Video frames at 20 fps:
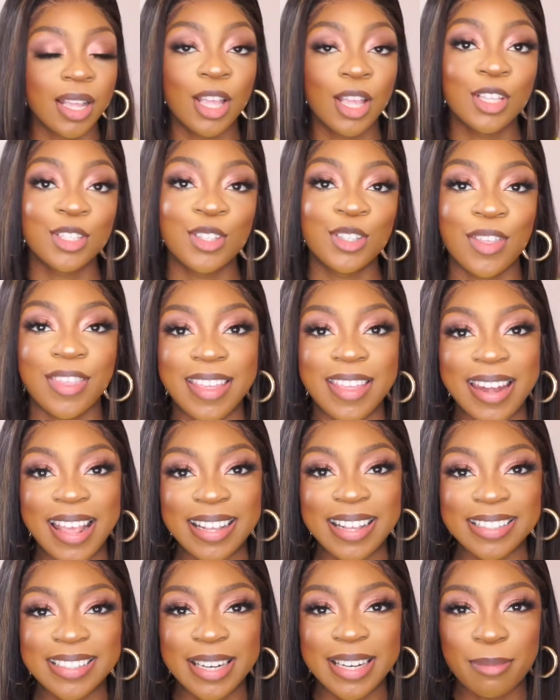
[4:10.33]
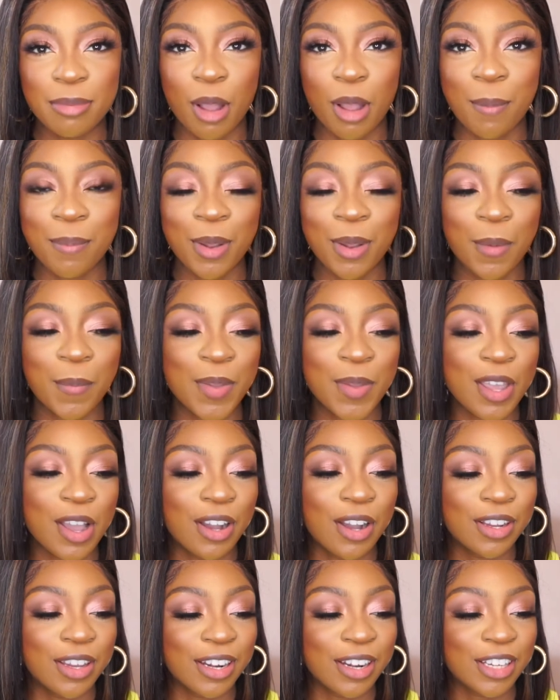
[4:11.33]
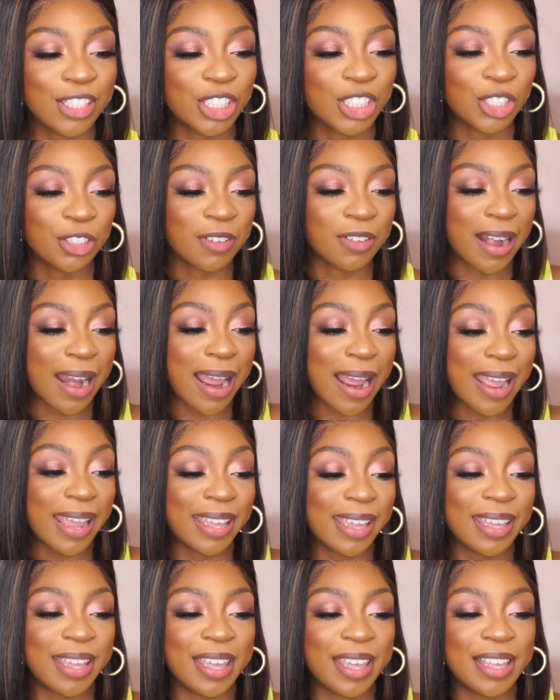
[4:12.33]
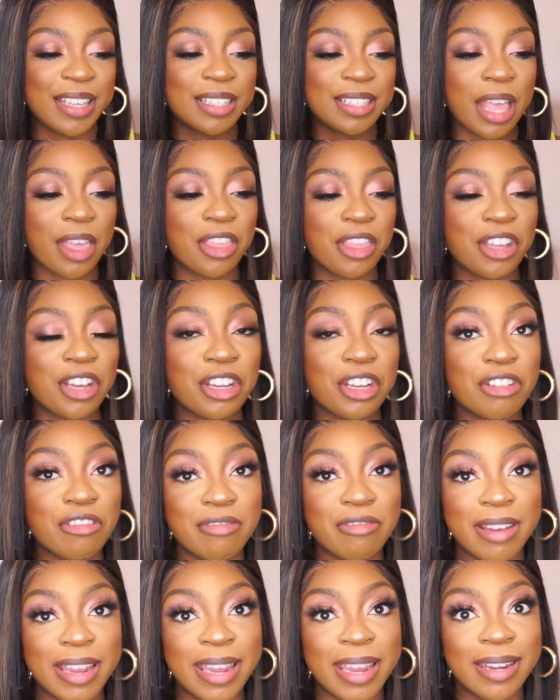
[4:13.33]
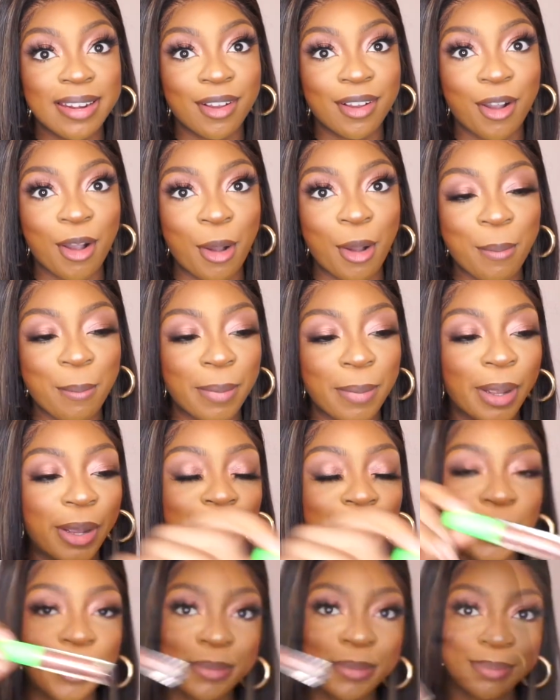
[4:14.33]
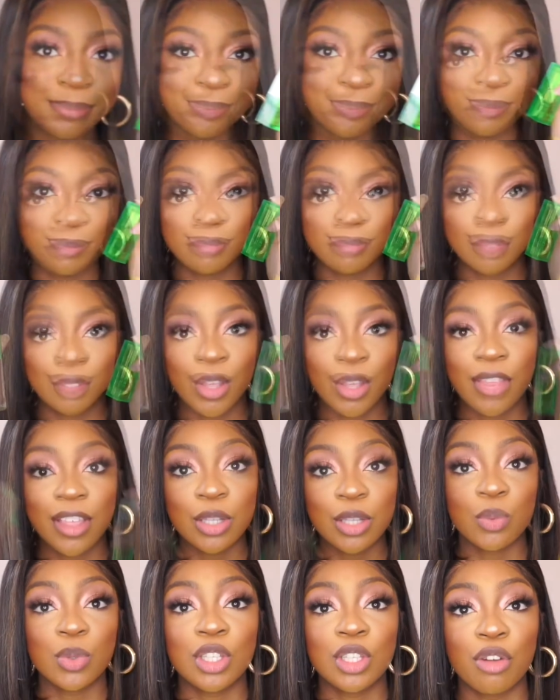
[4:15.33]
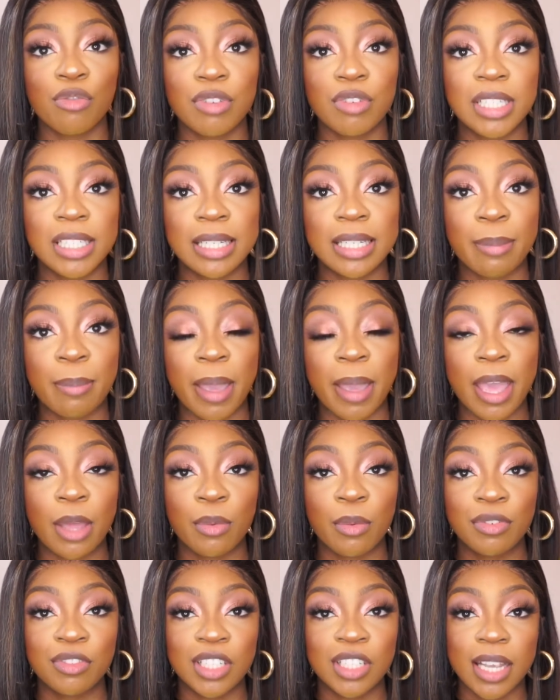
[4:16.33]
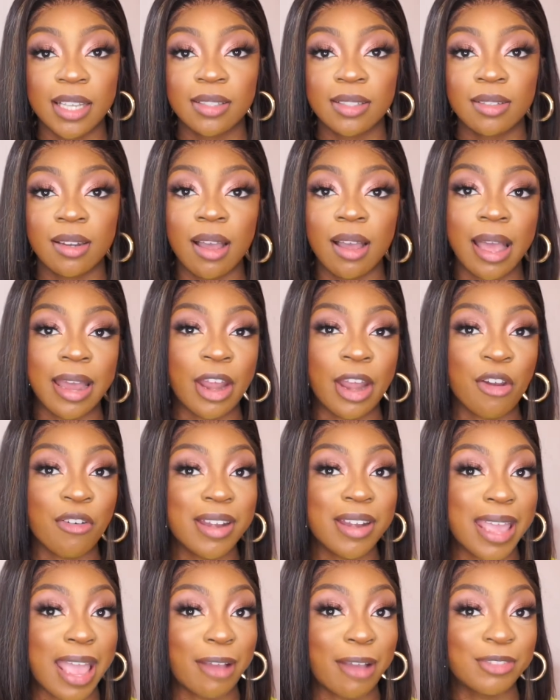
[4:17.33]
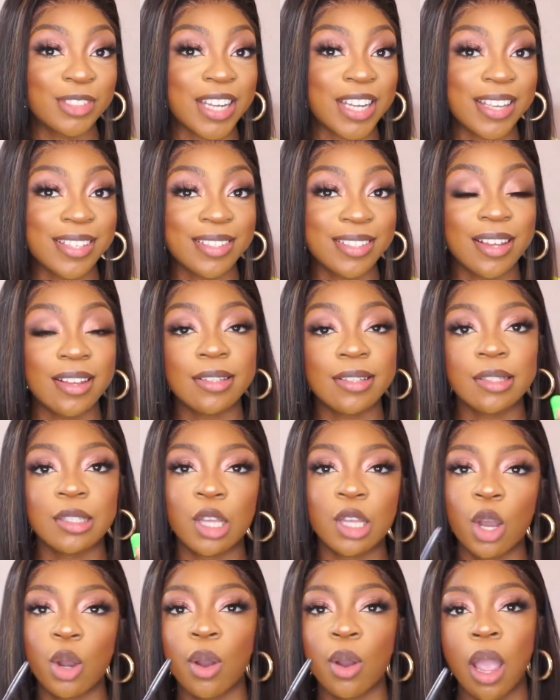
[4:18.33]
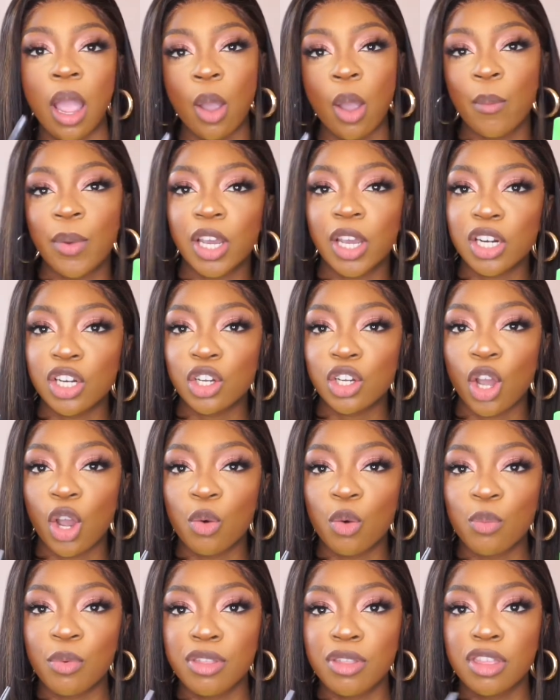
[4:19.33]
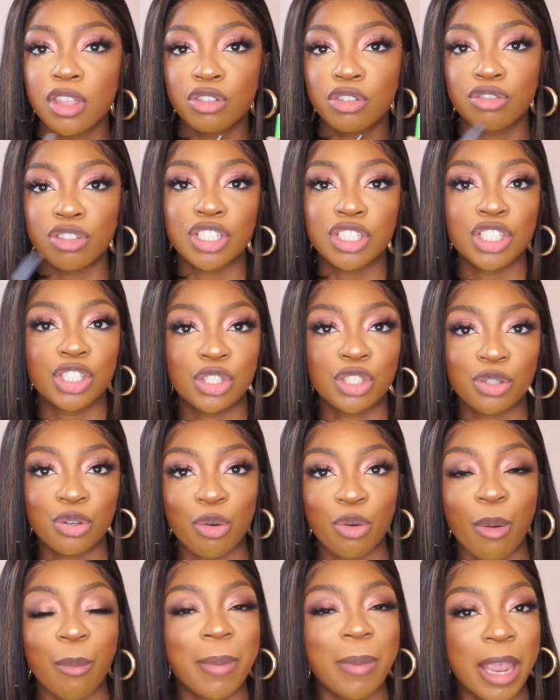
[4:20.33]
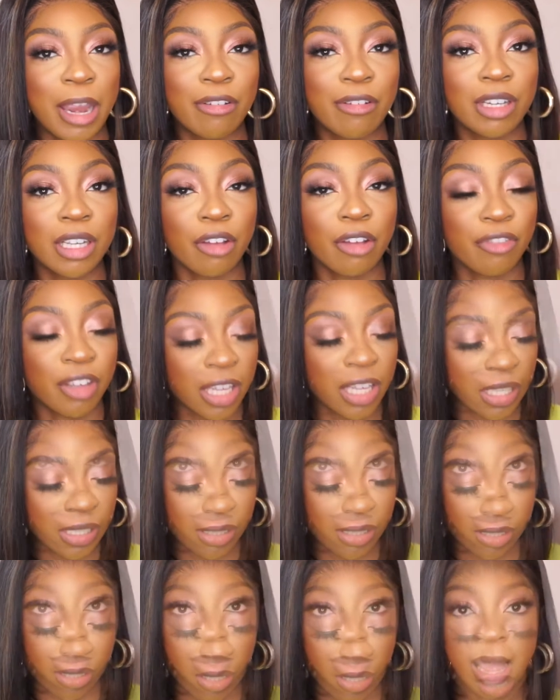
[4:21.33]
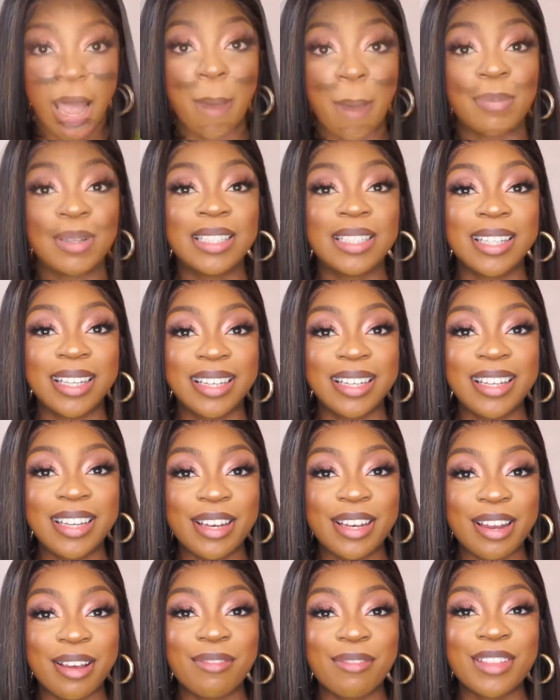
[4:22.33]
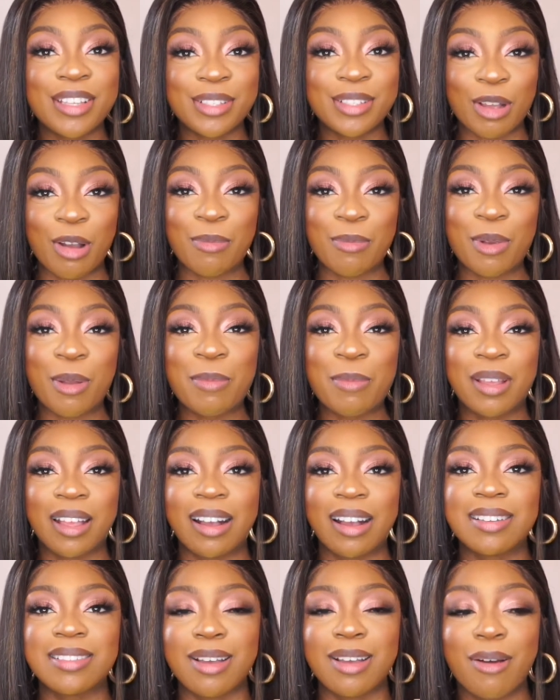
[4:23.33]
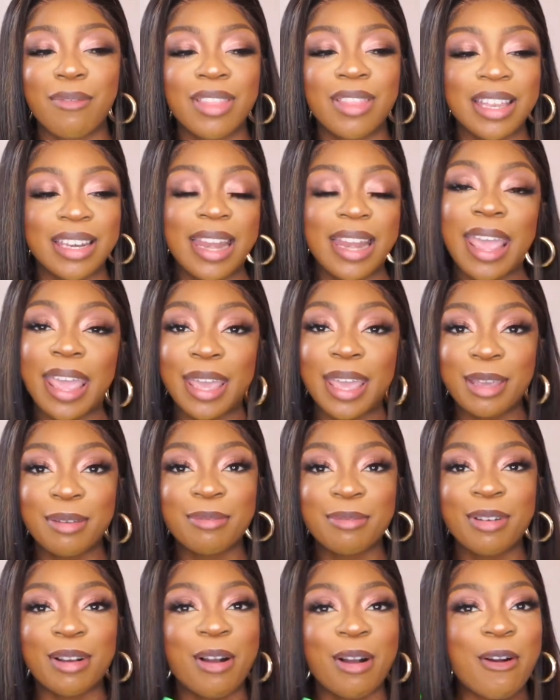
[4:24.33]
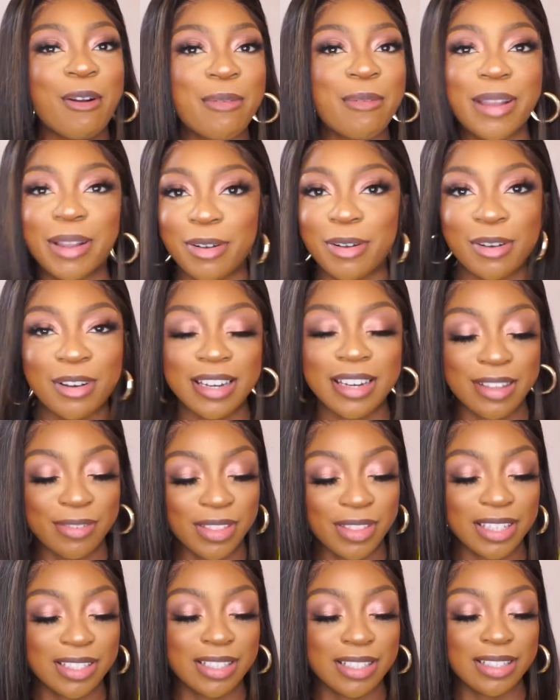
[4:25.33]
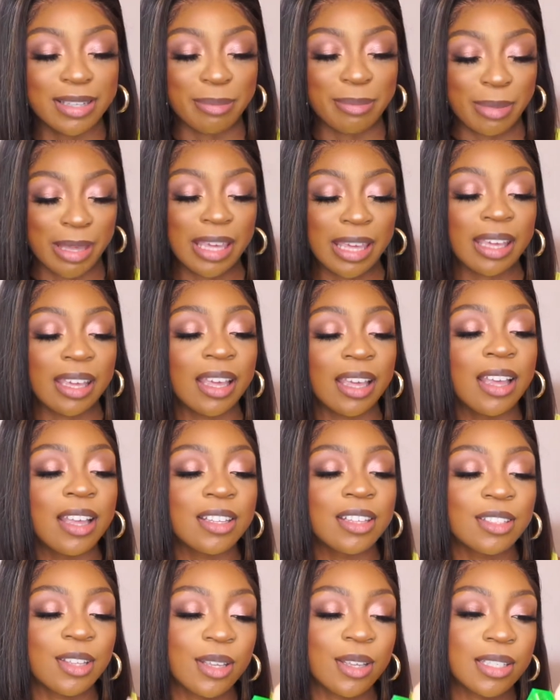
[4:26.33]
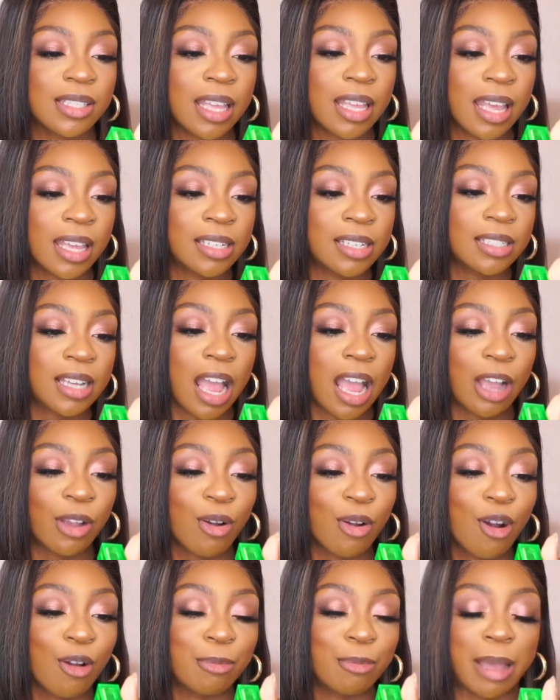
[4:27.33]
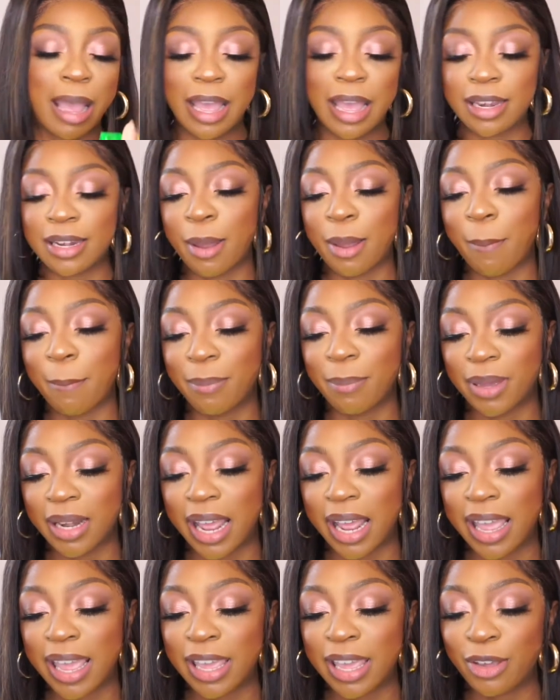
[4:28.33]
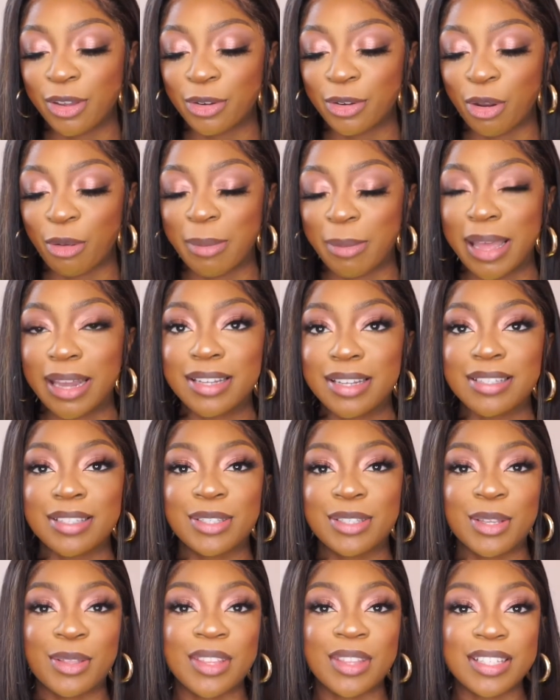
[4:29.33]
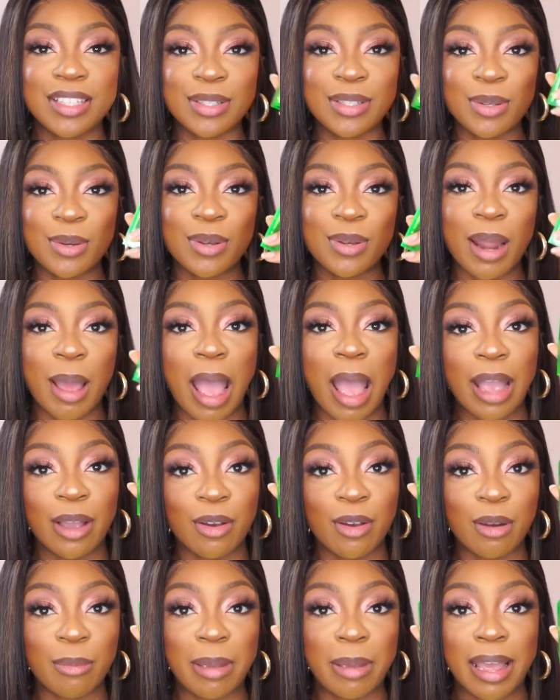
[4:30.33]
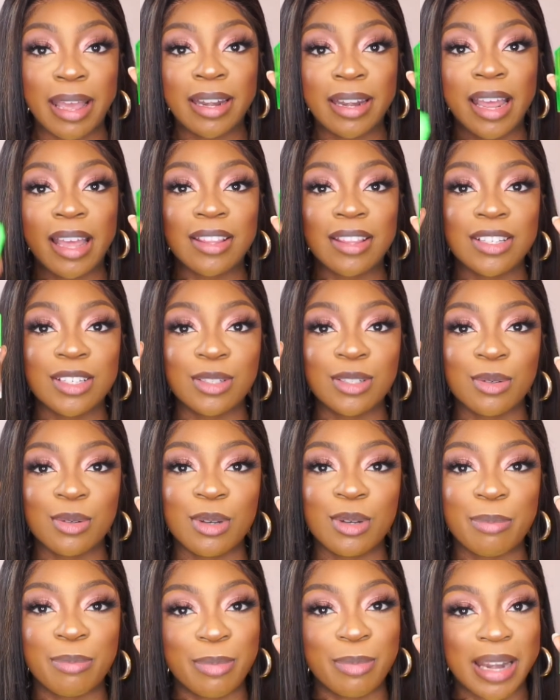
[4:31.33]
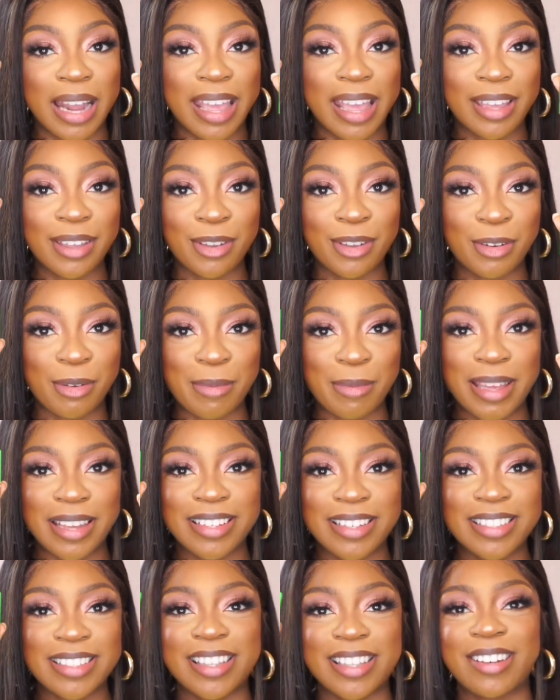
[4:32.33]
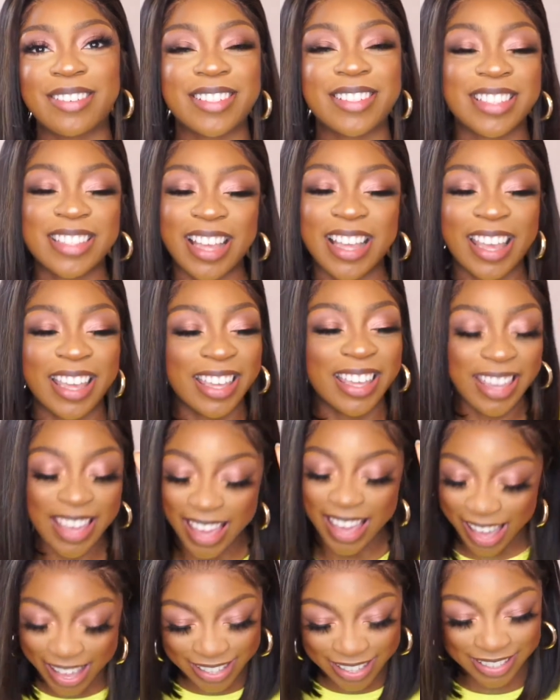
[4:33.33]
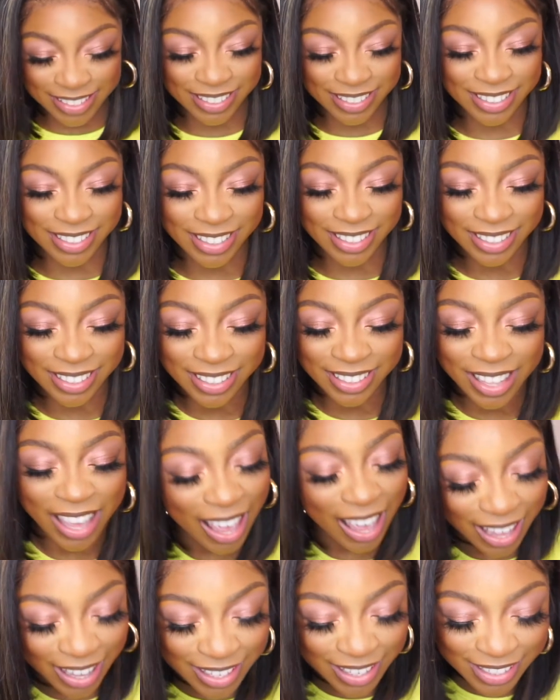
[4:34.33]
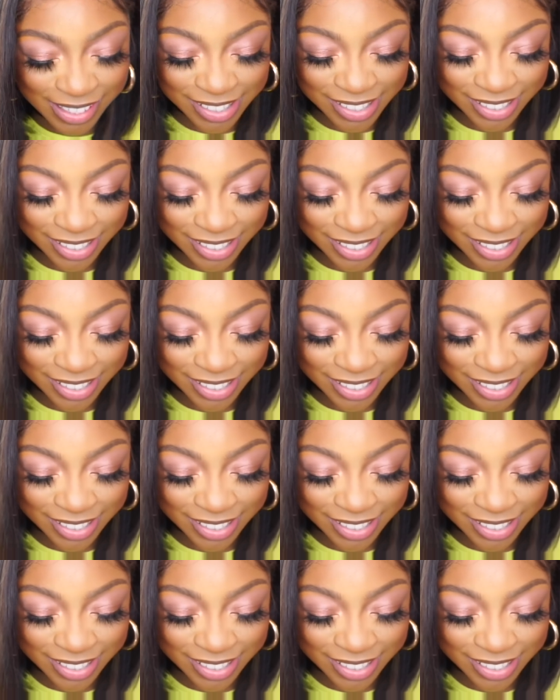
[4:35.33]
So the next lip combo we are gonna try is the green combo. So this was originally paired with Chestnut and I already have Chestnut, so we're gonna go with the traditional pairing of it. I particularly love this combo because of the name. Oh my god, if this isn't me. So it said, I got a man, but I ain't got no manners. So this is called I Got a Man and this is called But I Ain't Got No Manners. And I'm just like, yes, yes.